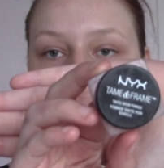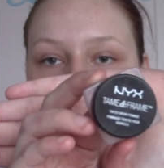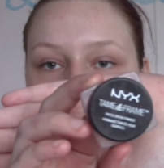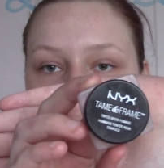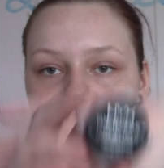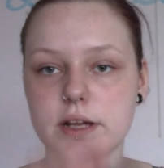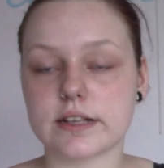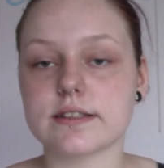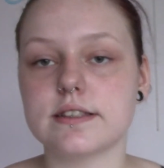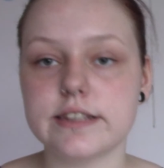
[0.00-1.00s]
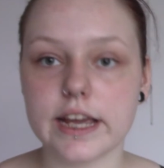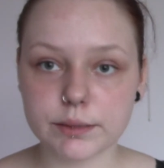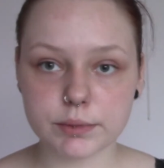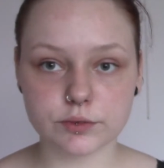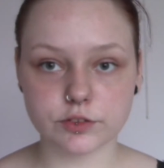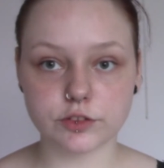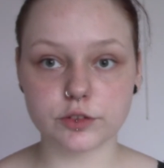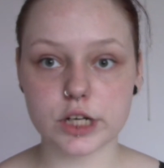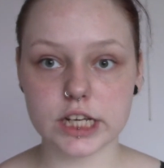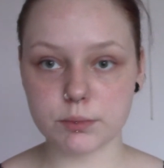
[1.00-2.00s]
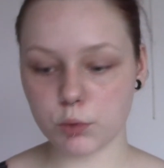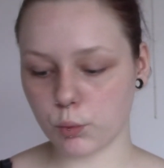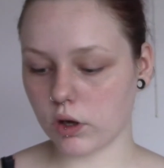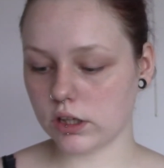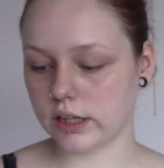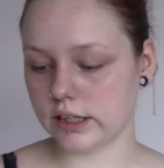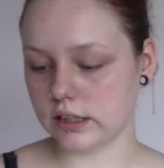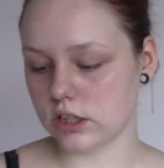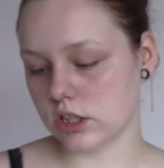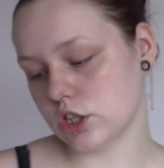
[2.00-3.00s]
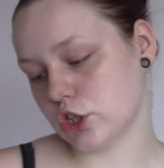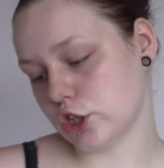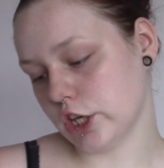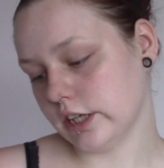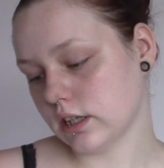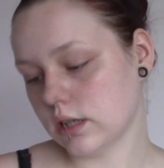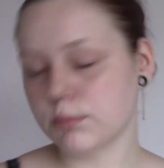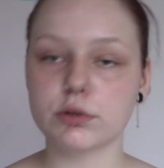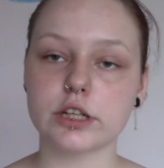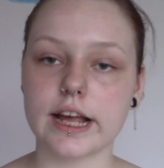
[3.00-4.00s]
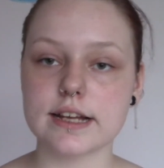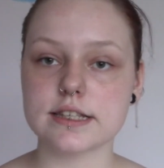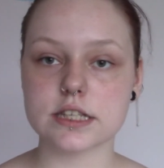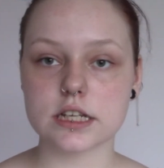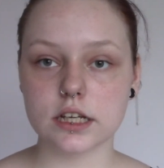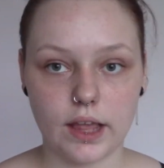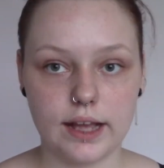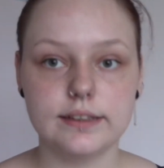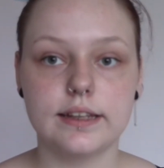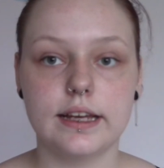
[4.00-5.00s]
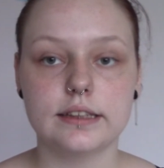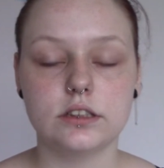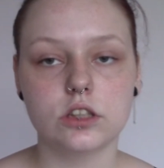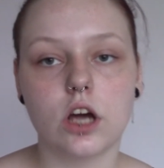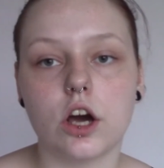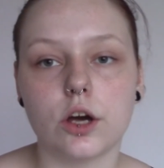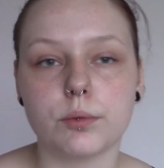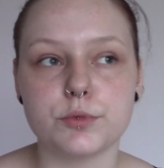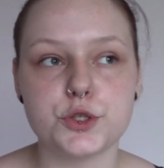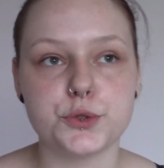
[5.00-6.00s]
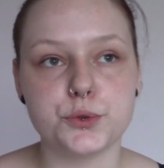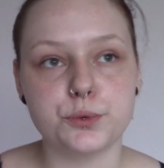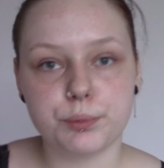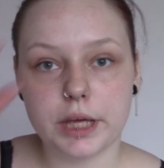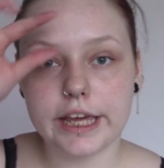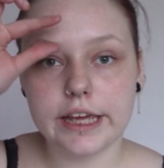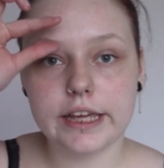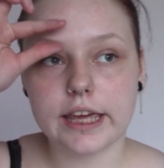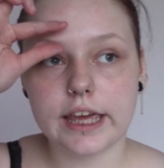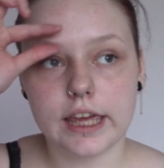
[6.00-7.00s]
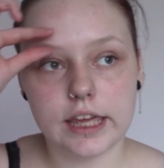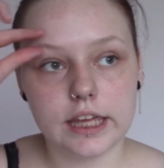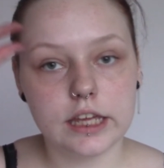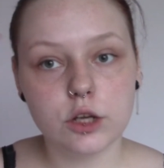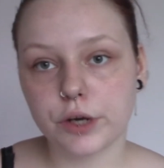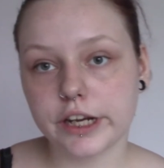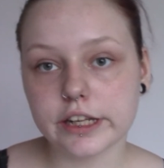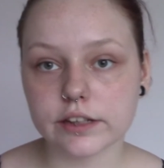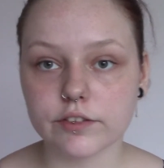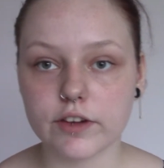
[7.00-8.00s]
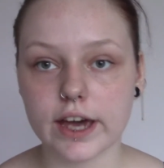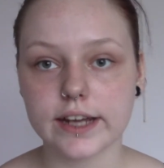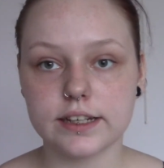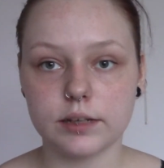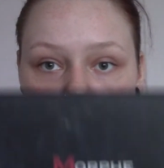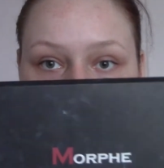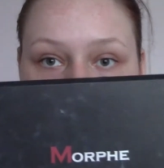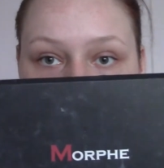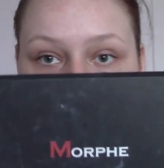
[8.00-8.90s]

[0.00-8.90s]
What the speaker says: a NYX Cosmetics Tame and Frame one in the shade Brunette. And then to make a gradient effect, I'm using the